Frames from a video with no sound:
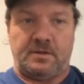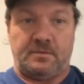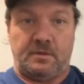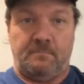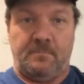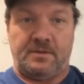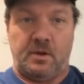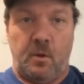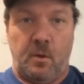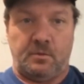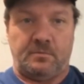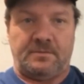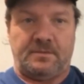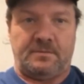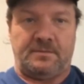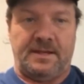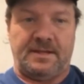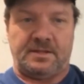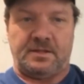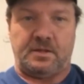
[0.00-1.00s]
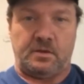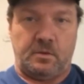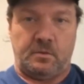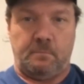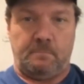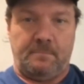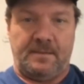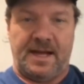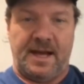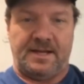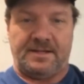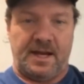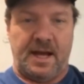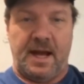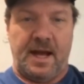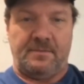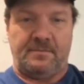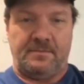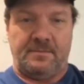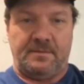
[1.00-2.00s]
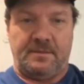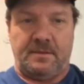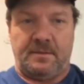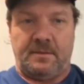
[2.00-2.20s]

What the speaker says: You think the earth is shaped like a hexagon?